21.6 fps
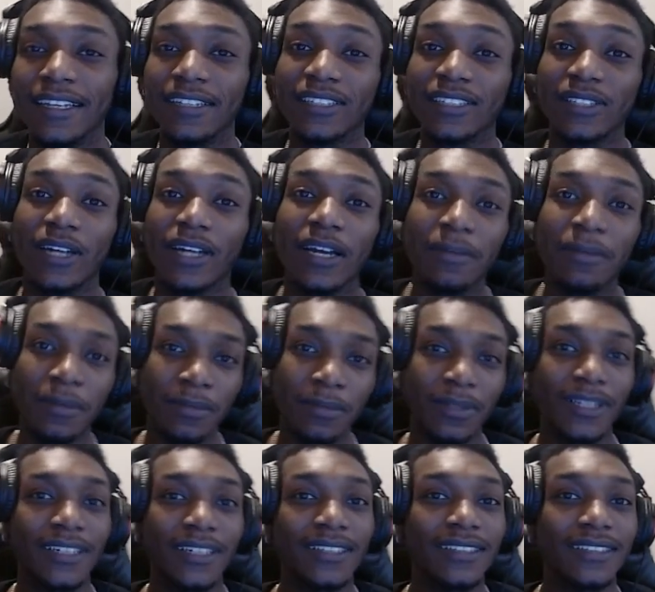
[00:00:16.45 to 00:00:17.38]
So I've been
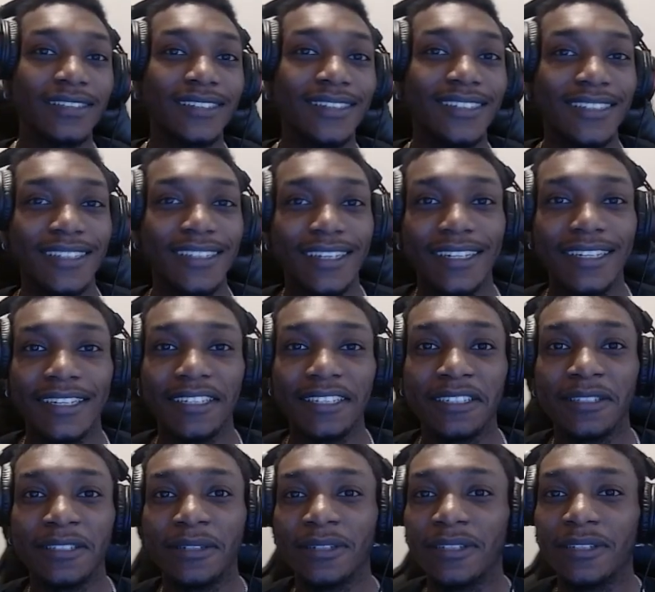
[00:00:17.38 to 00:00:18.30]
playing this a
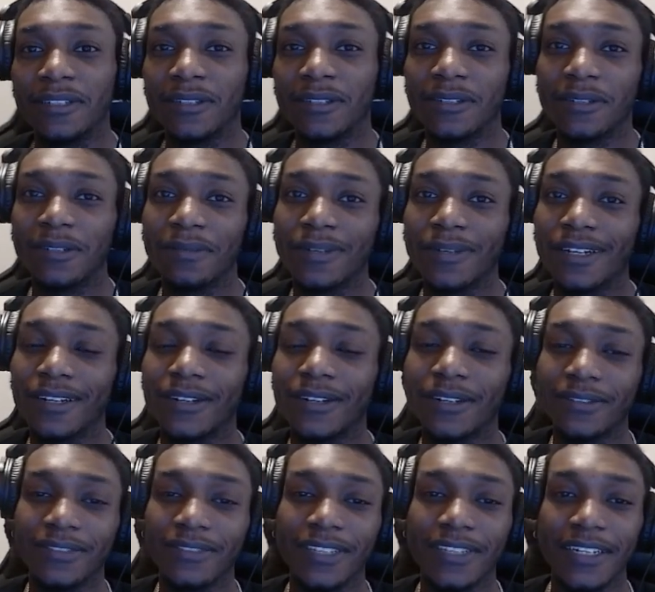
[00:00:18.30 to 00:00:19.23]
lot, in my
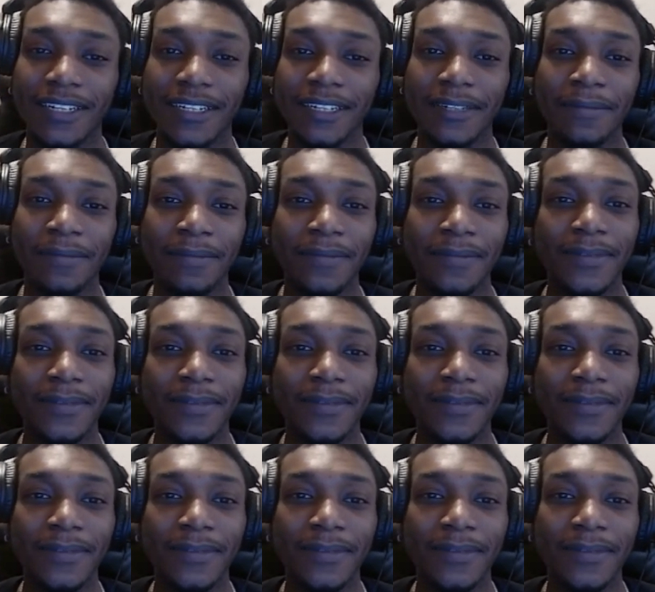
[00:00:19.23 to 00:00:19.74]
off time,